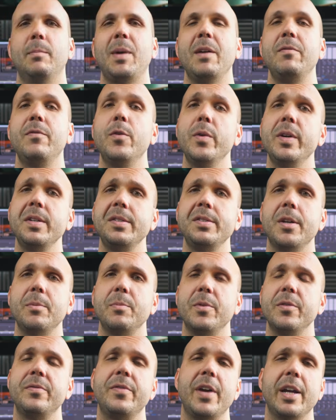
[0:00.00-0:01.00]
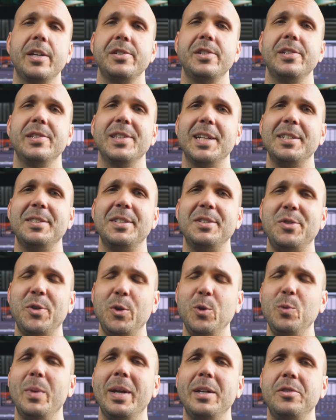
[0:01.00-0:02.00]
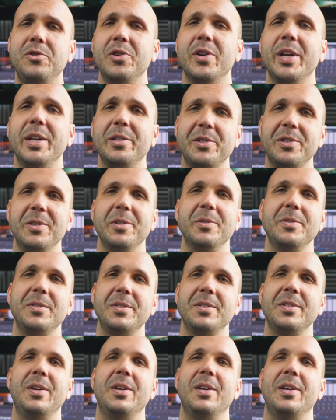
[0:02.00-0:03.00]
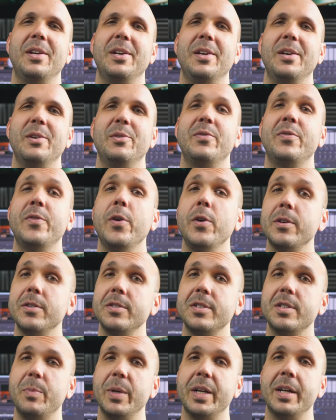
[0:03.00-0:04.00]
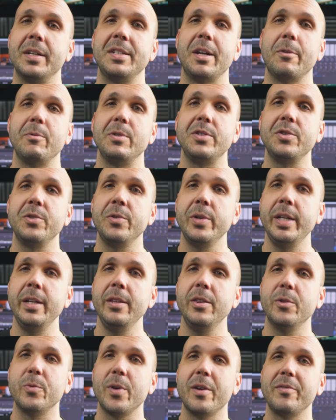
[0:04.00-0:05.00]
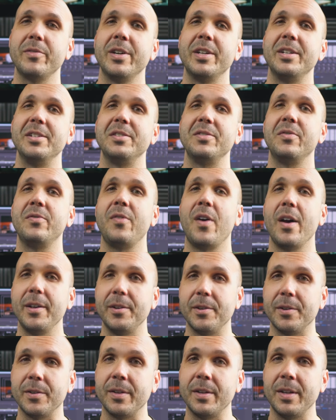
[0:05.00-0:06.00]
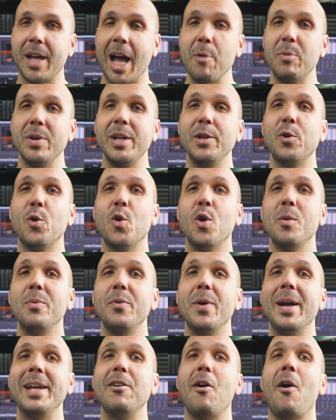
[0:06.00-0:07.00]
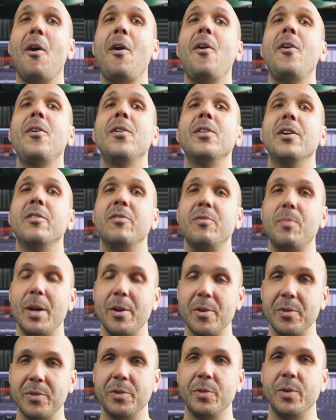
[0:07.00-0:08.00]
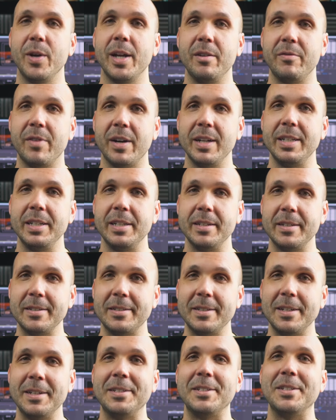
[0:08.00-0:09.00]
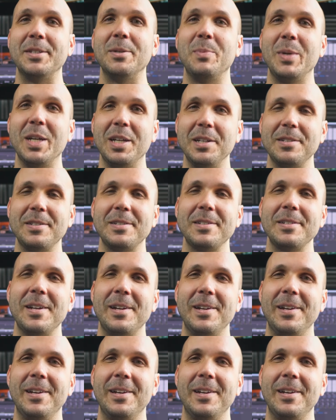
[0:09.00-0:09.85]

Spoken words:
My focus on perfection led to two major issues. First, because I was treating the rough cut as final, I would incorporate all of my own creative ideas into the piece.